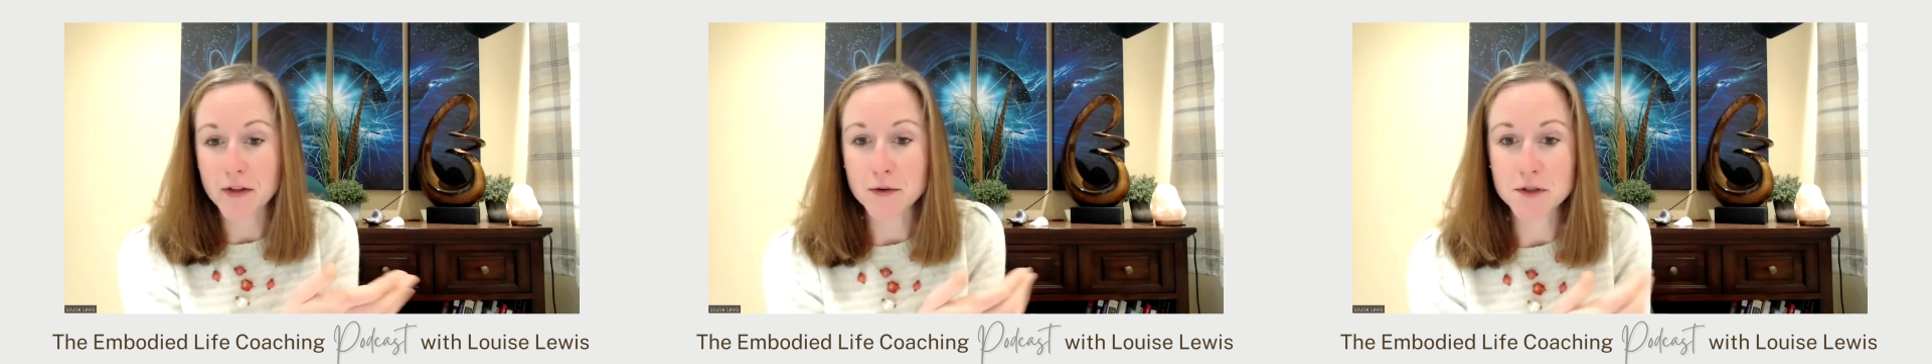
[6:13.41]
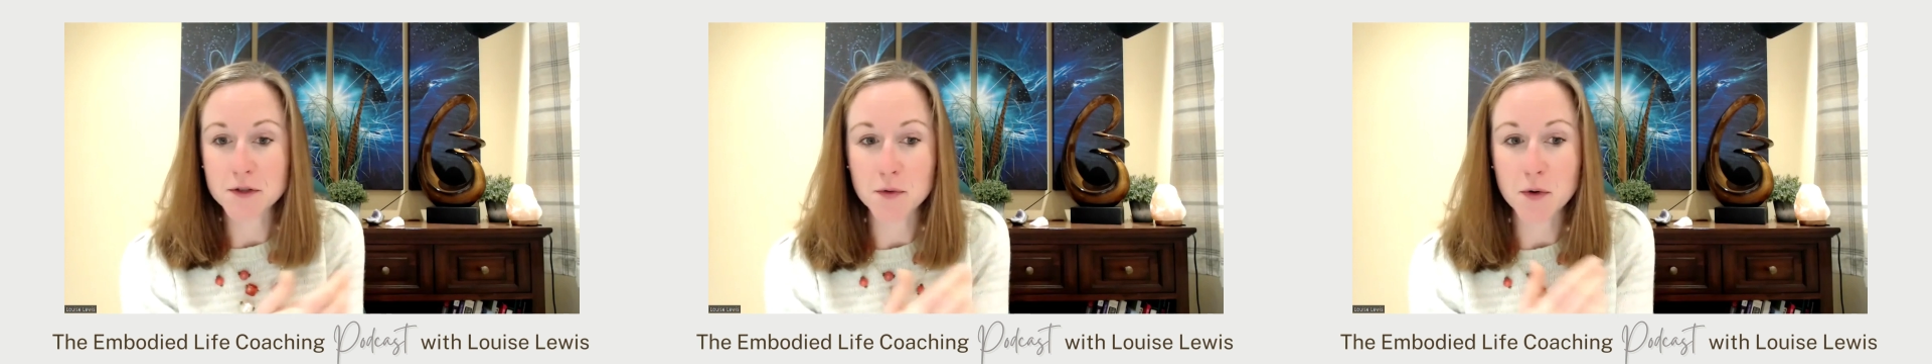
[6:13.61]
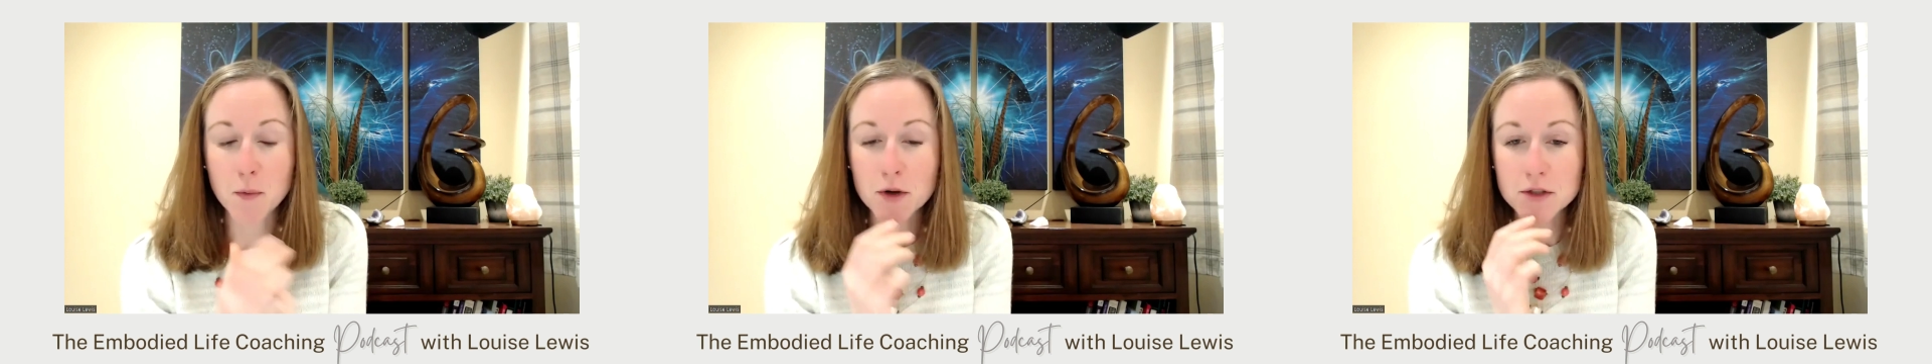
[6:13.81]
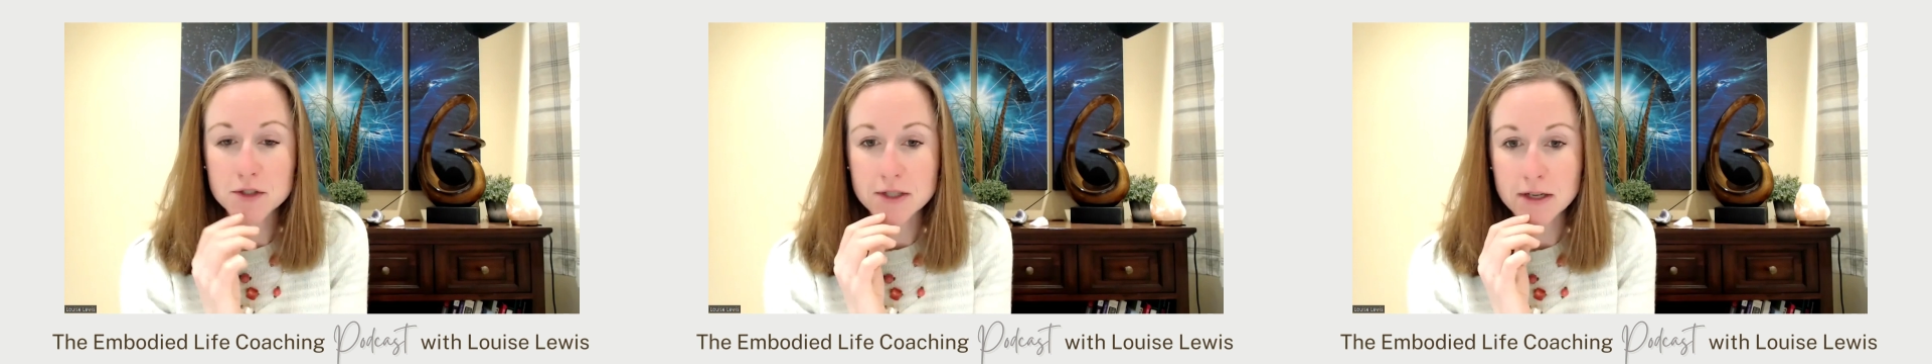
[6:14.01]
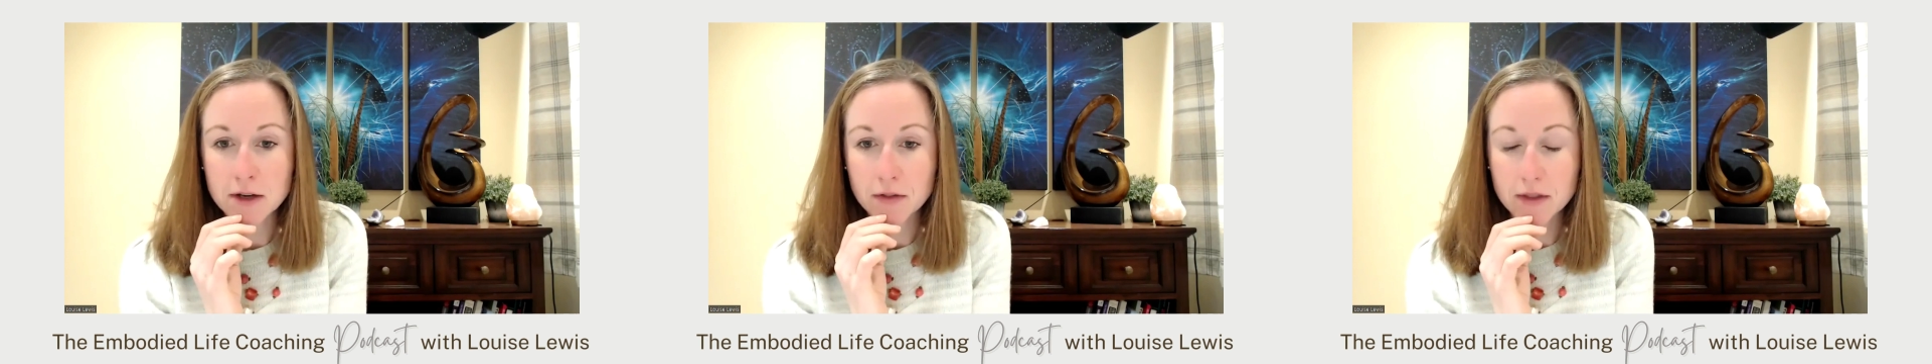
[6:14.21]
those who are
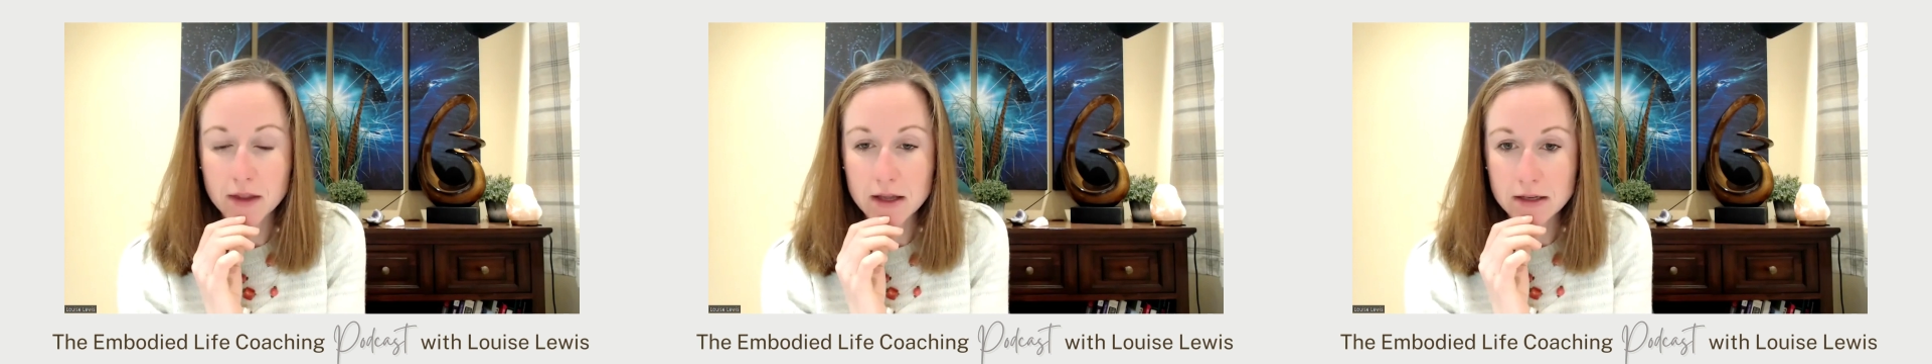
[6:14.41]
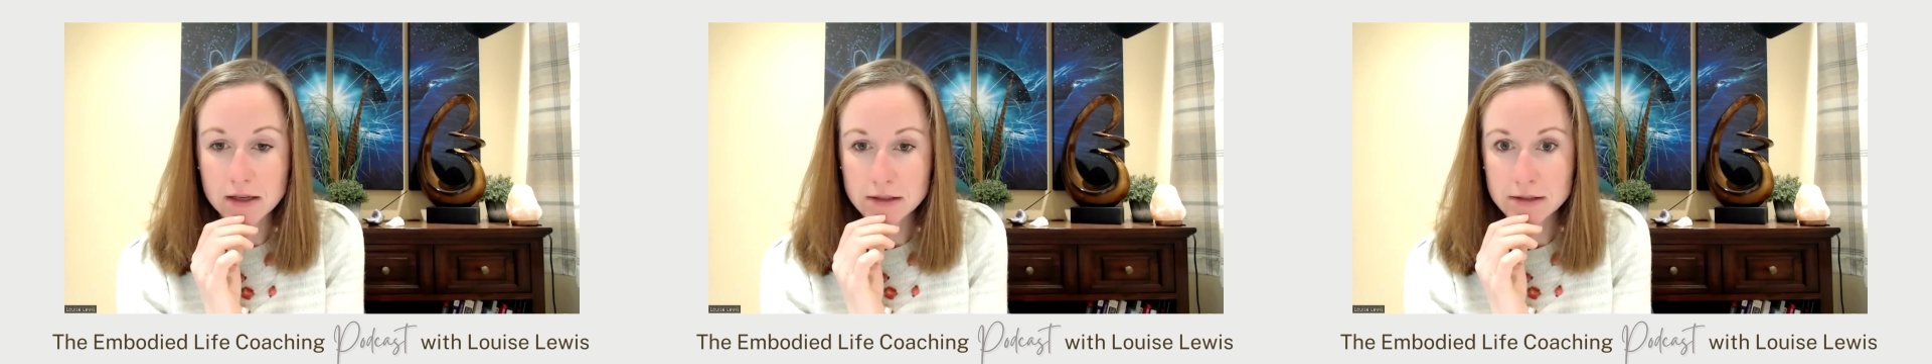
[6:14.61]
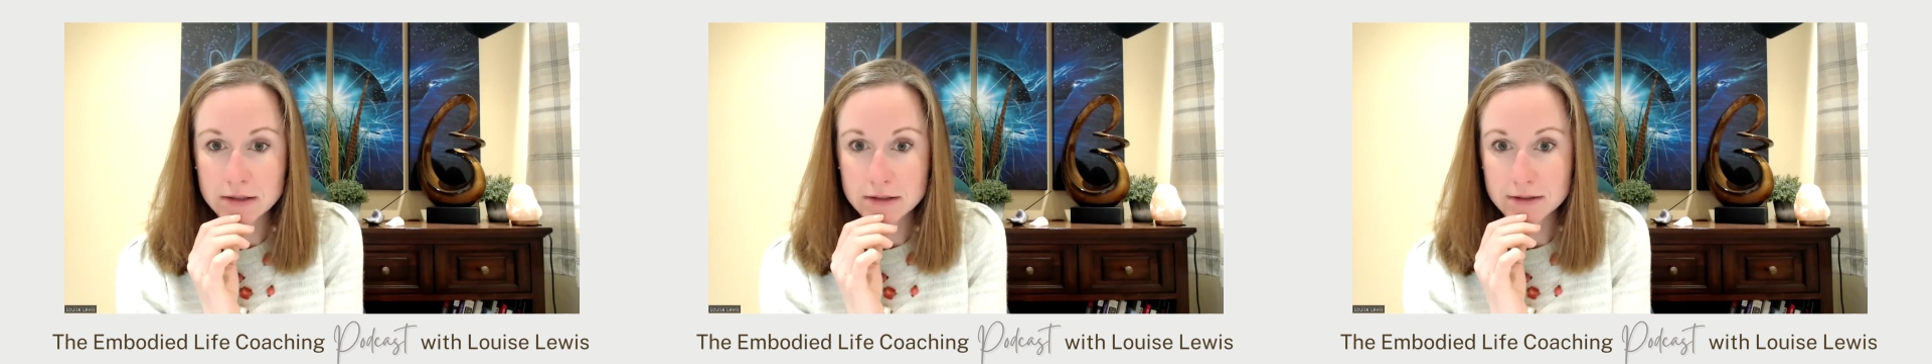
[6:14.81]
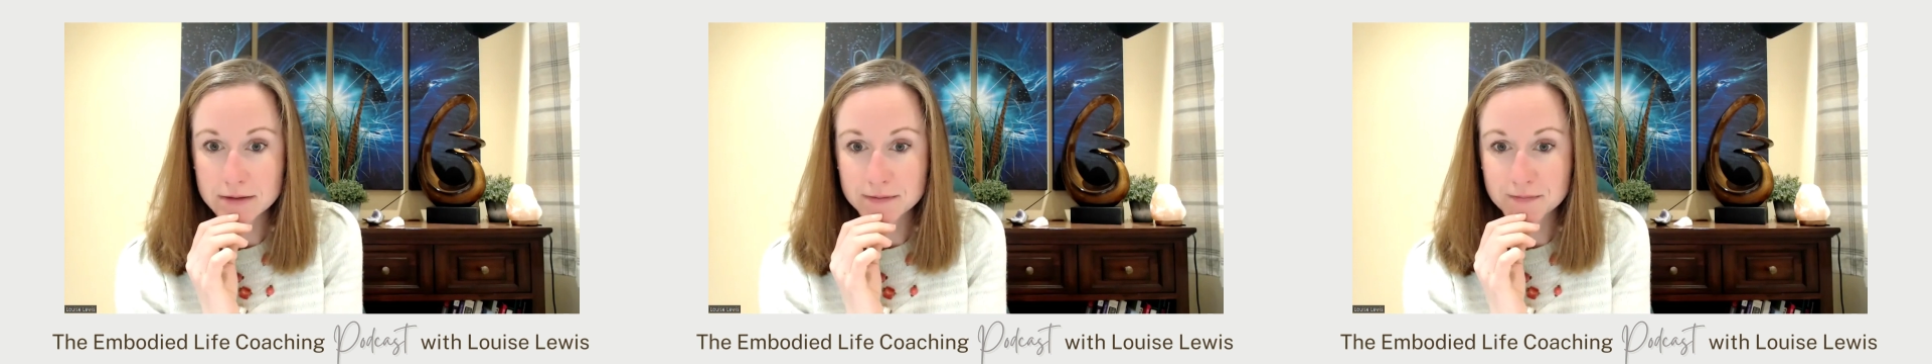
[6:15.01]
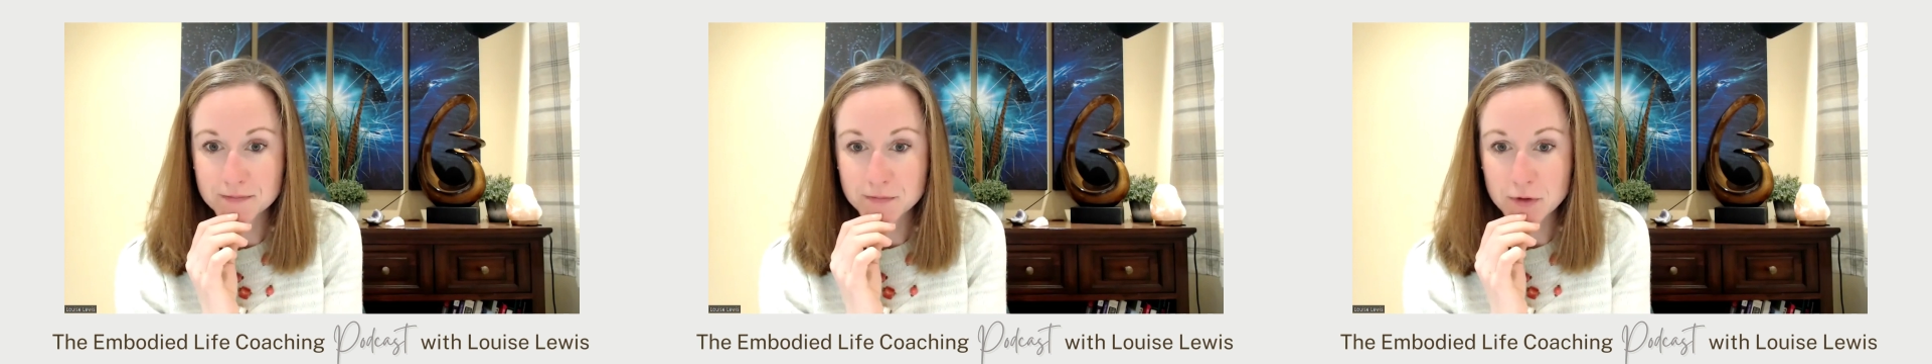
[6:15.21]
watching on
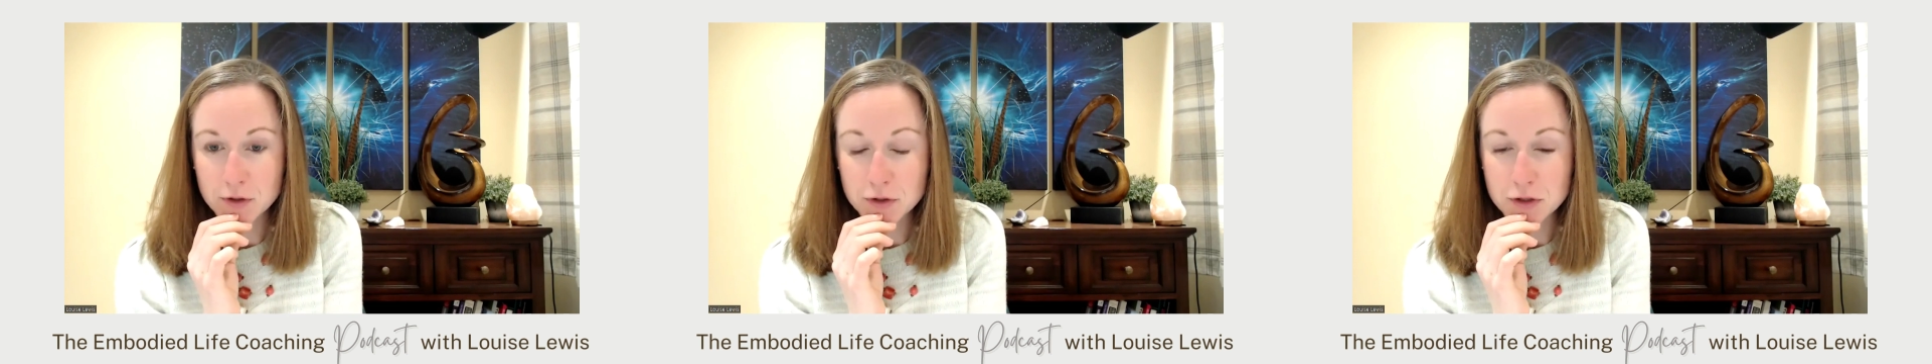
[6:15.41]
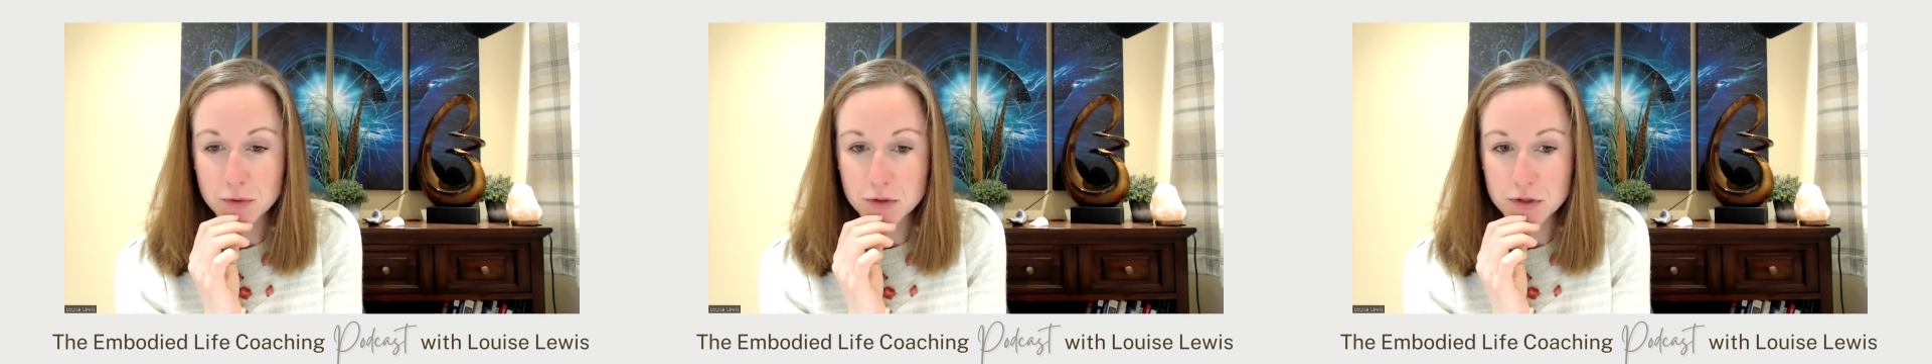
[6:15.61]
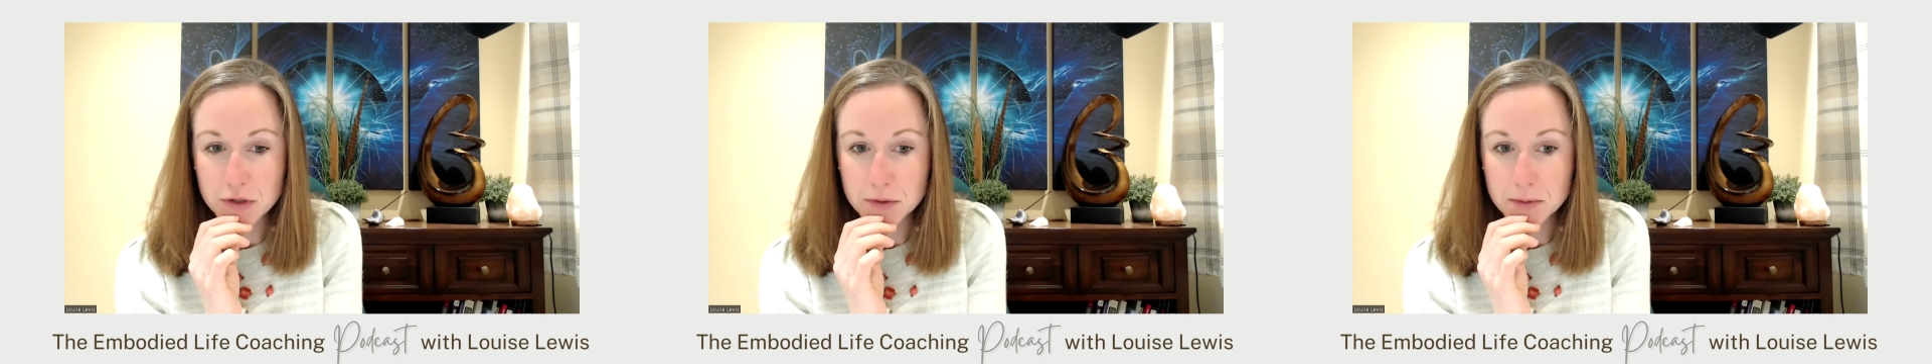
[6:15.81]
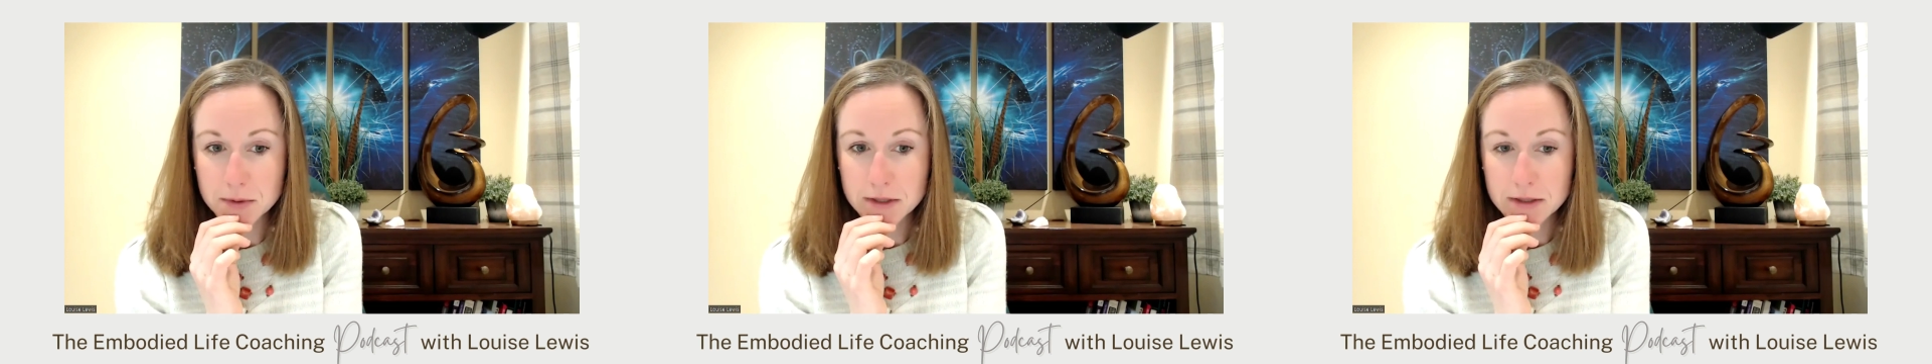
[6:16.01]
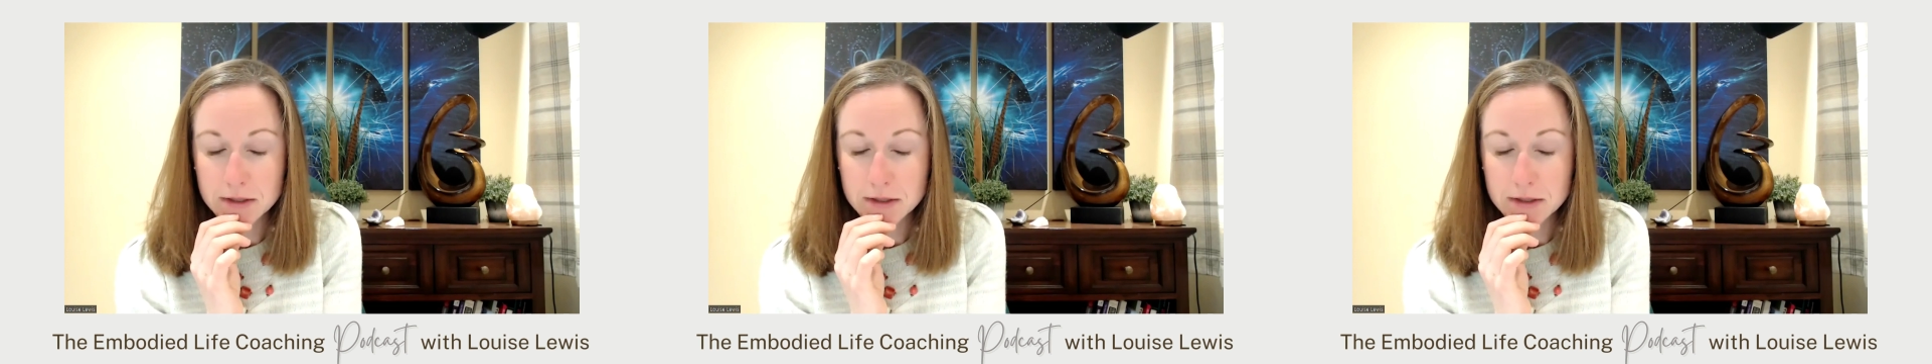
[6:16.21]
YouTube.